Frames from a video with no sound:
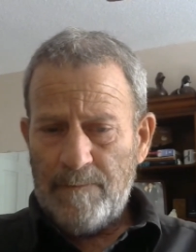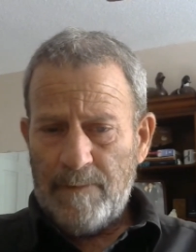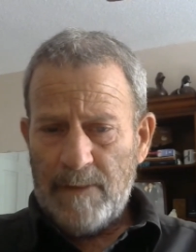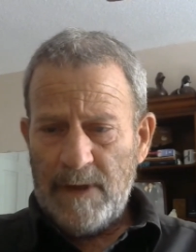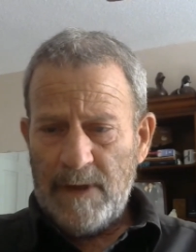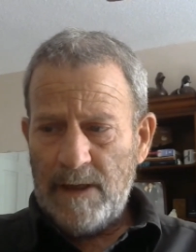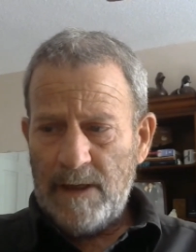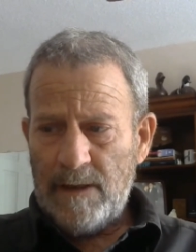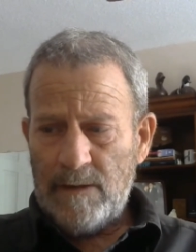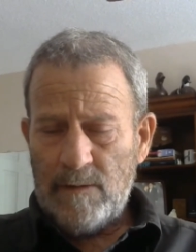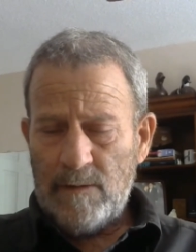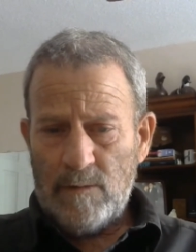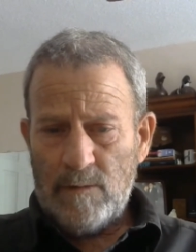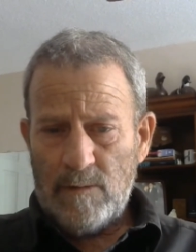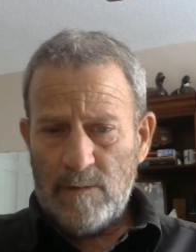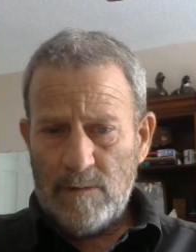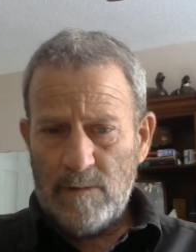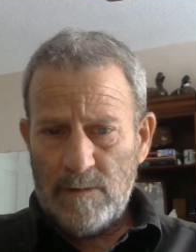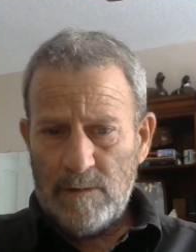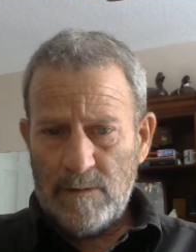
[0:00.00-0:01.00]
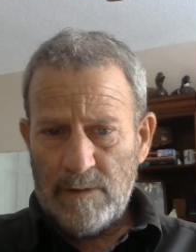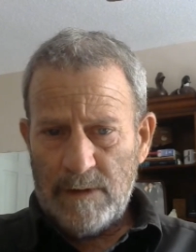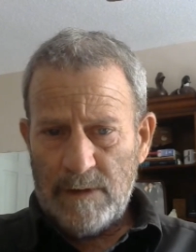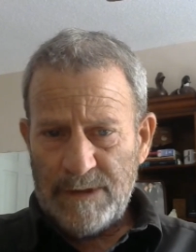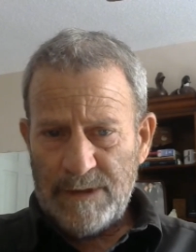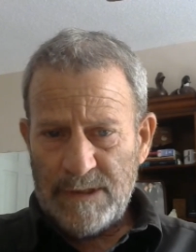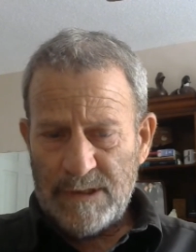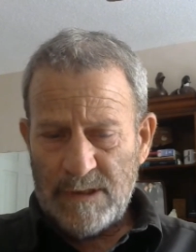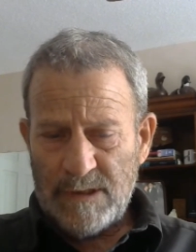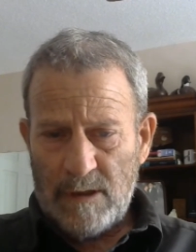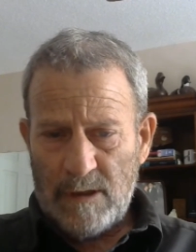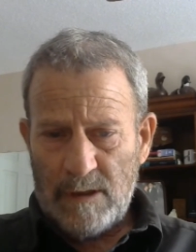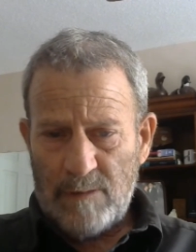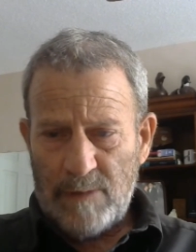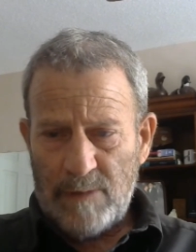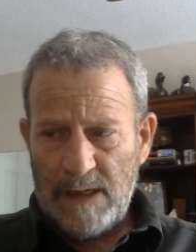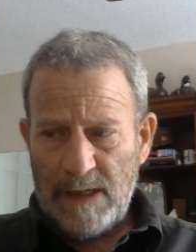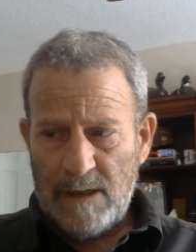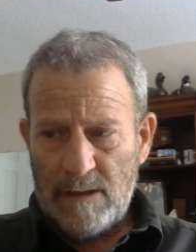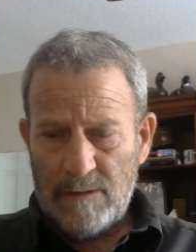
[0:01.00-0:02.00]
And this is all
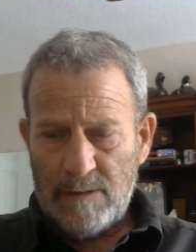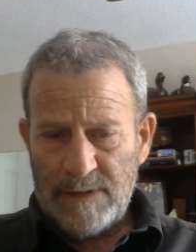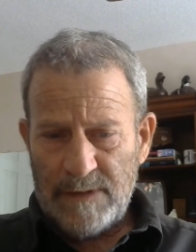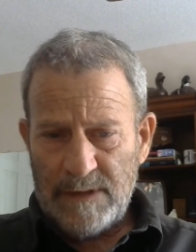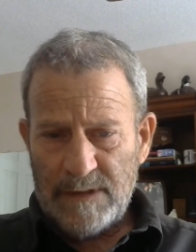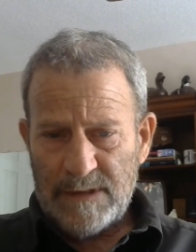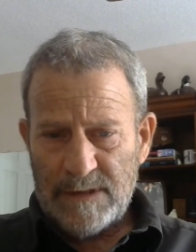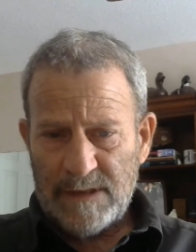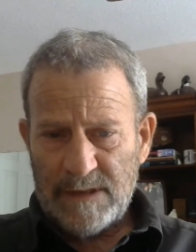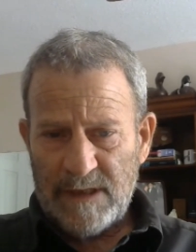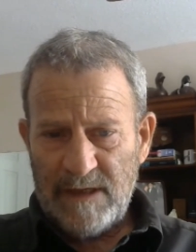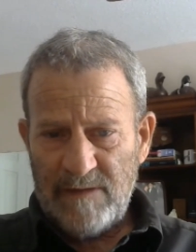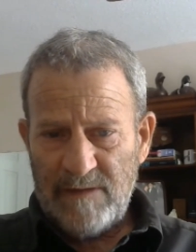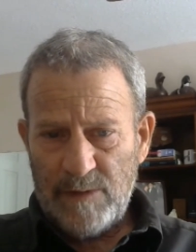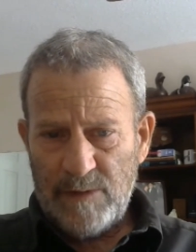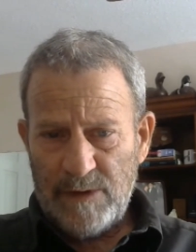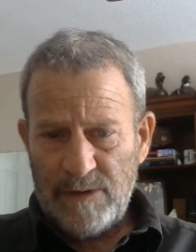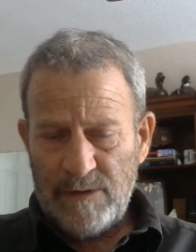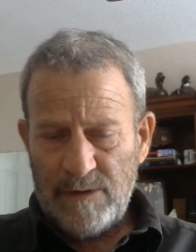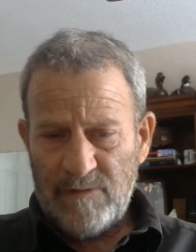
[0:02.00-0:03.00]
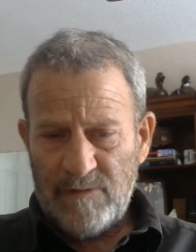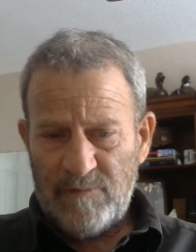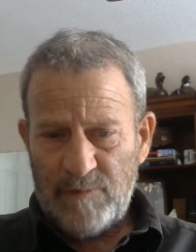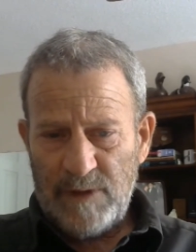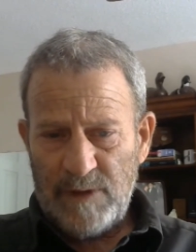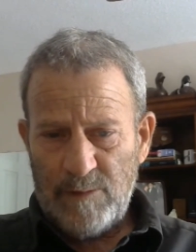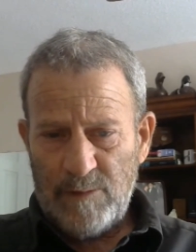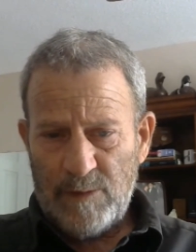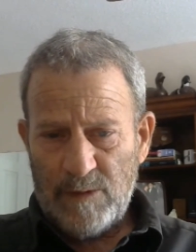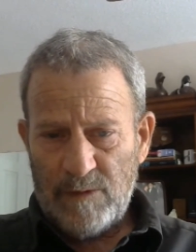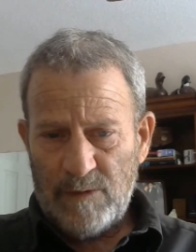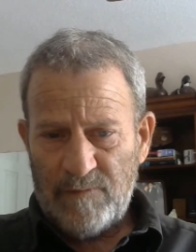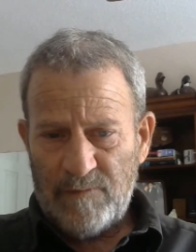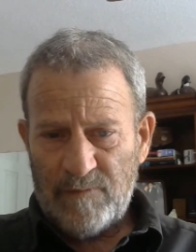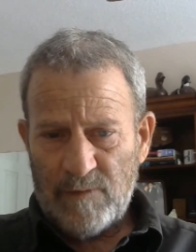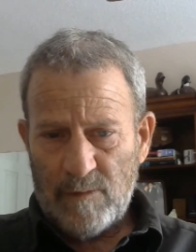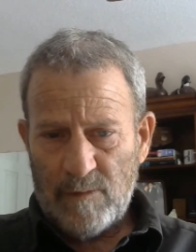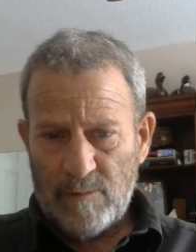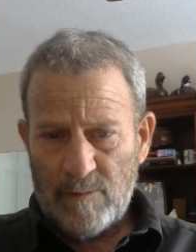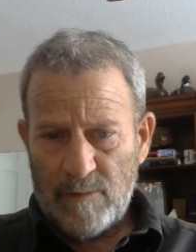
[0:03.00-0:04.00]
about the enslavement of people
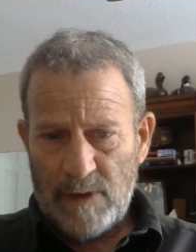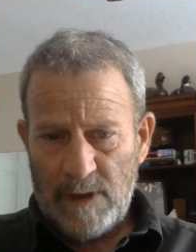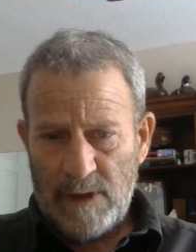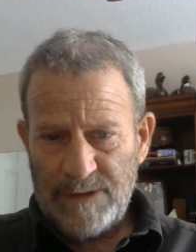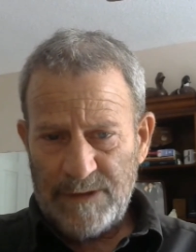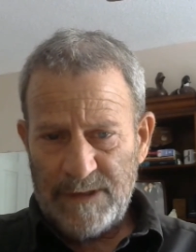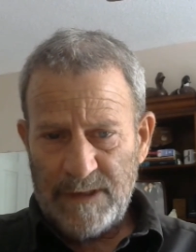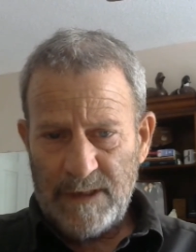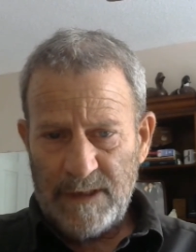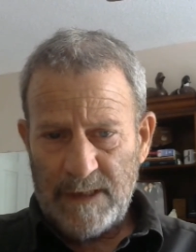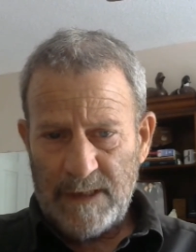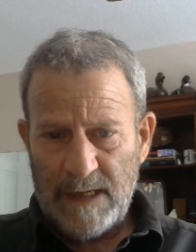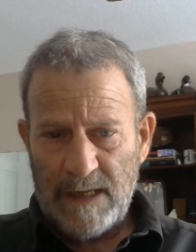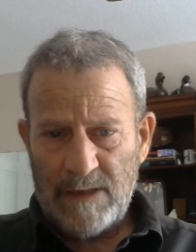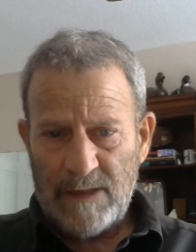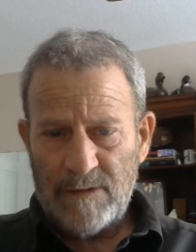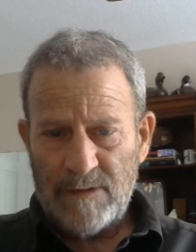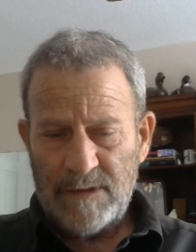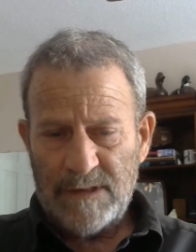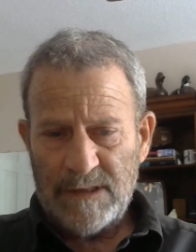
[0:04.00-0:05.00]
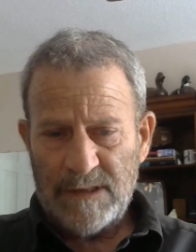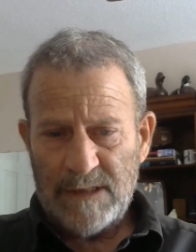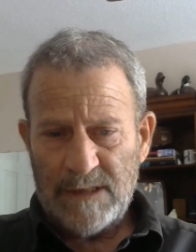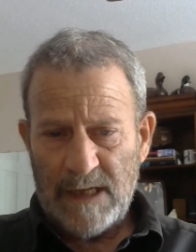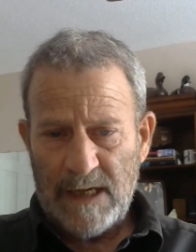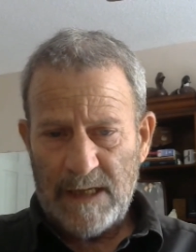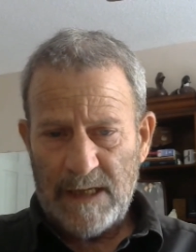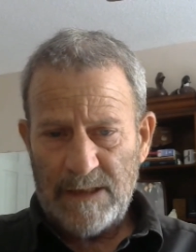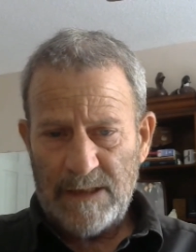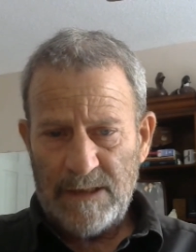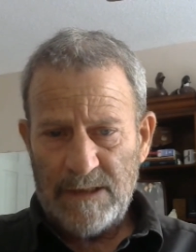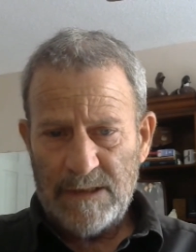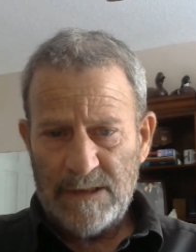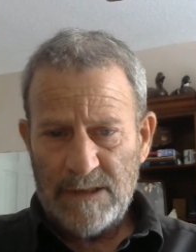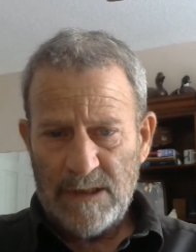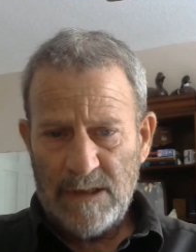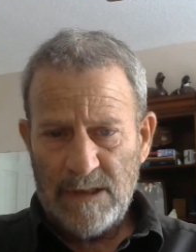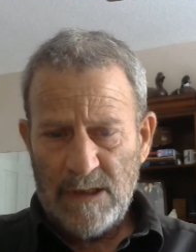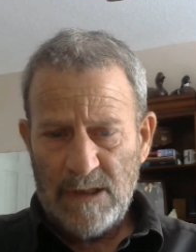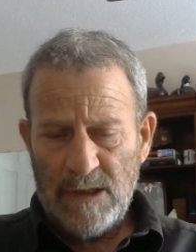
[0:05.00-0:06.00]
from hunting and gathering societies
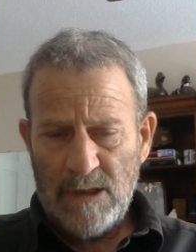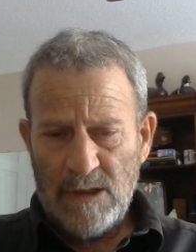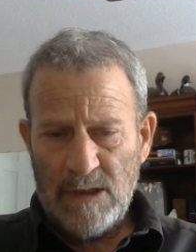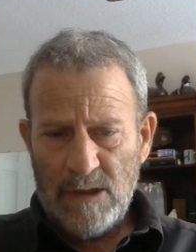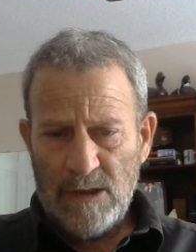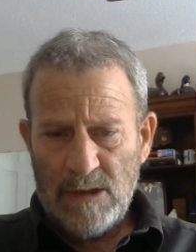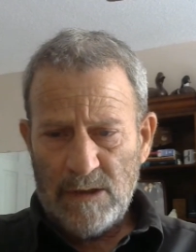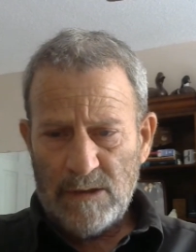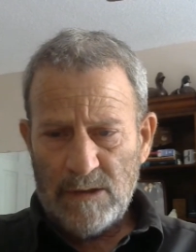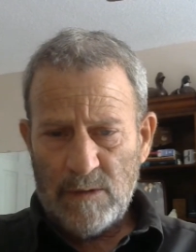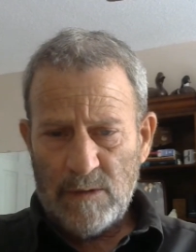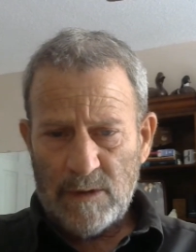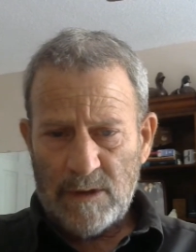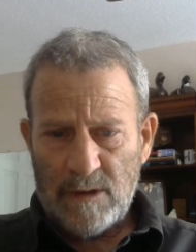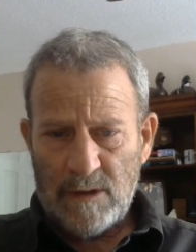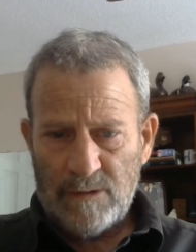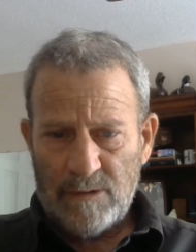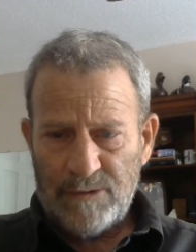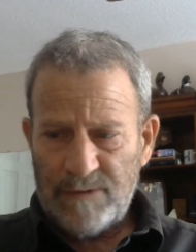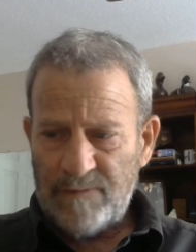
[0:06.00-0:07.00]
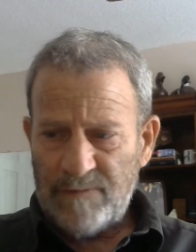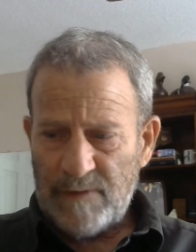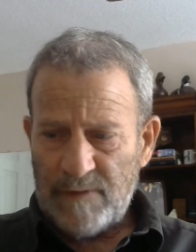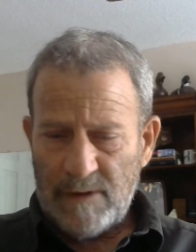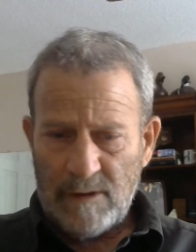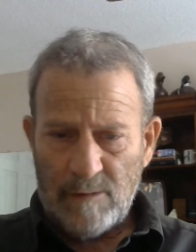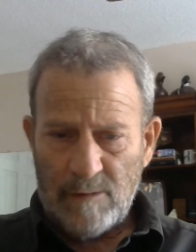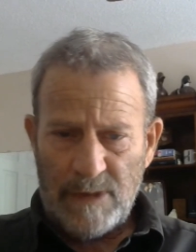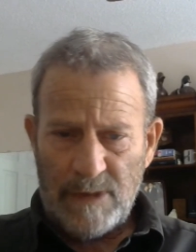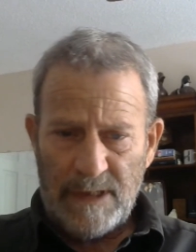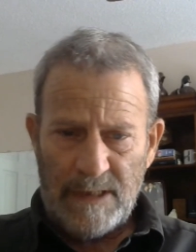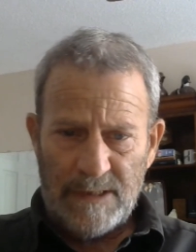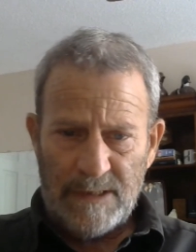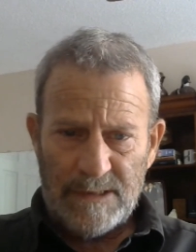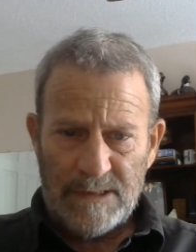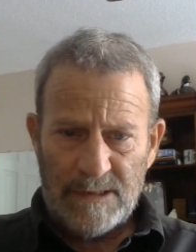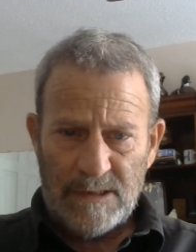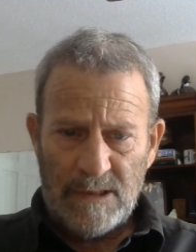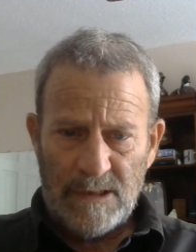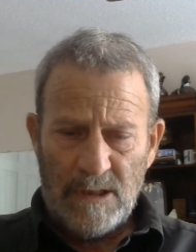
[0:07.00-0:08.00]
to a cultivar
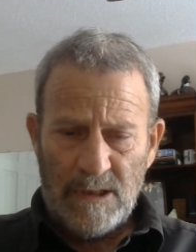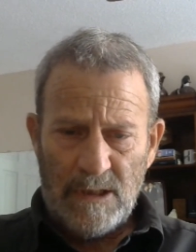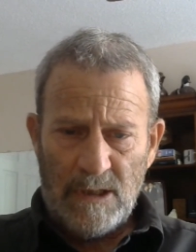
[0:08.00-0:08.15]
based,